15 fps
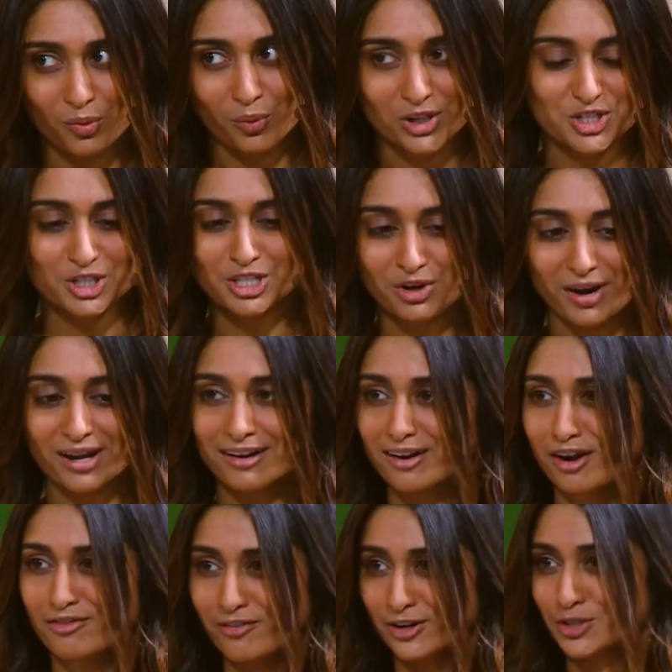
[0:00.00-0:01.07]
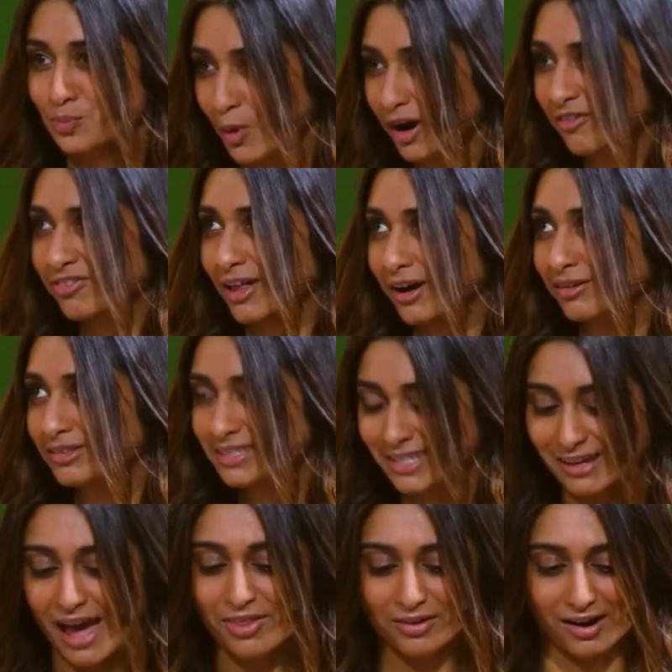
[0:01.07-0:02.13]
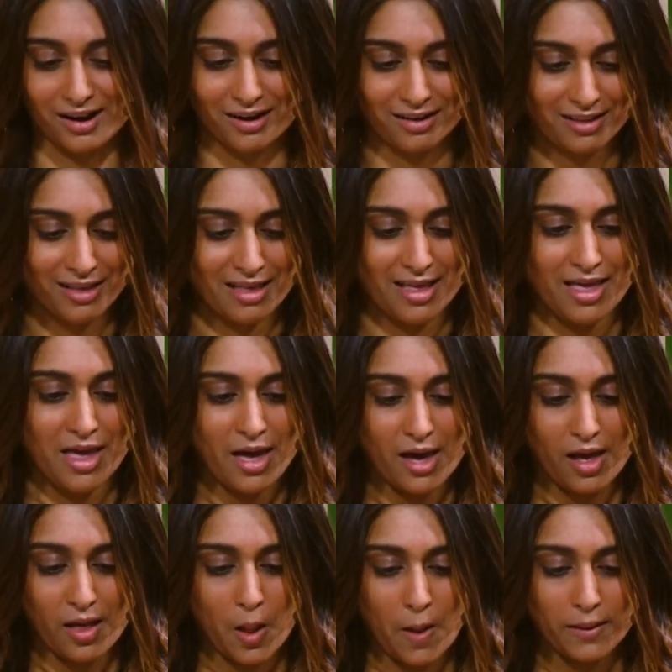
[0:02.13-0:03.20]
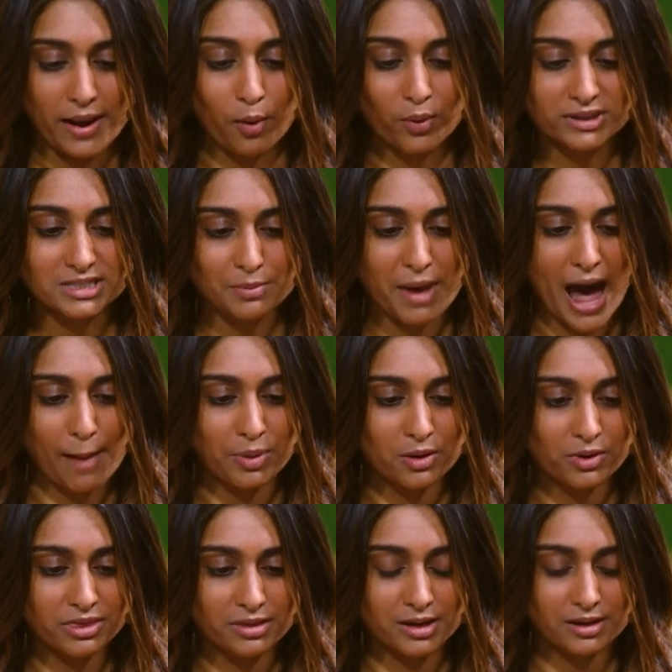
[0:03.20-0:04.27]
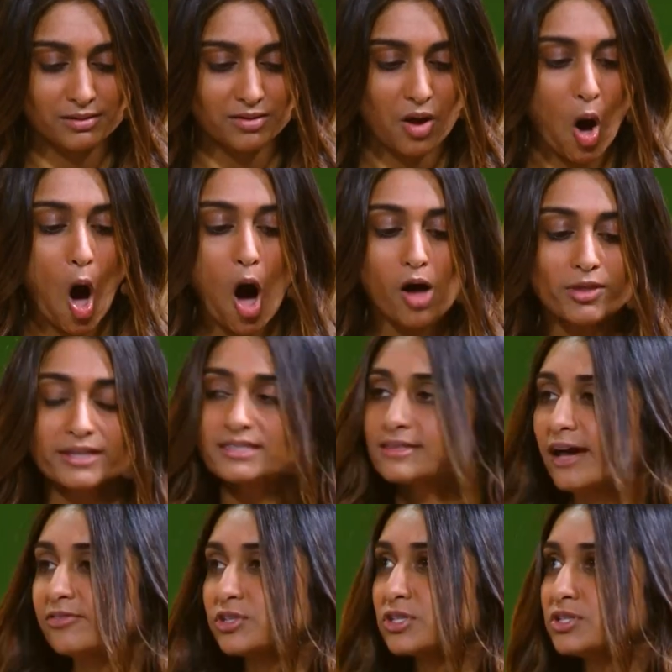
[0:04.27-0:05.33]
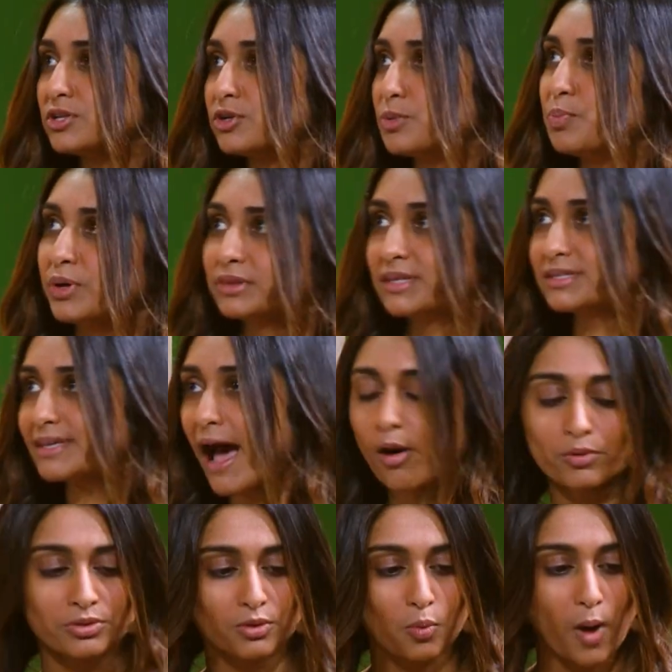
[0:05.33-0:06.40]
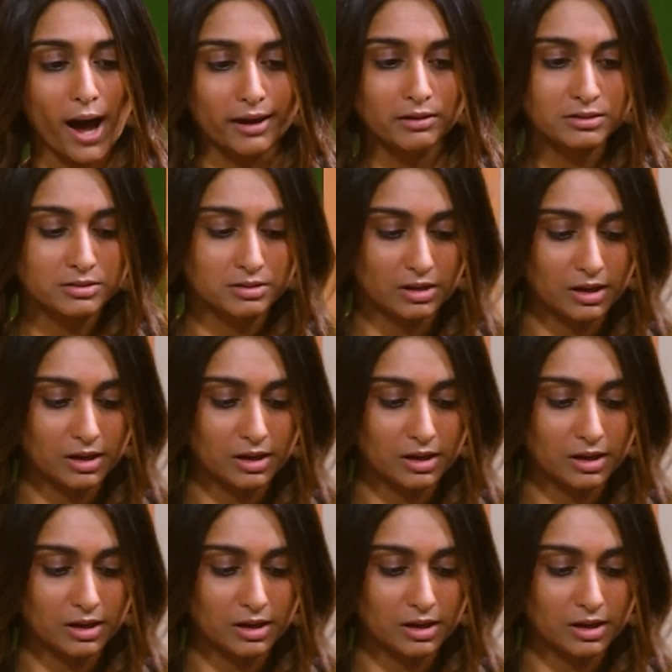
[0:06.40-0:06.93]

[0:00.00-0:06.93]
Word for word: We just created our first workflow together. Now, once I'm happy with it, all that's left to do to put this out in the wild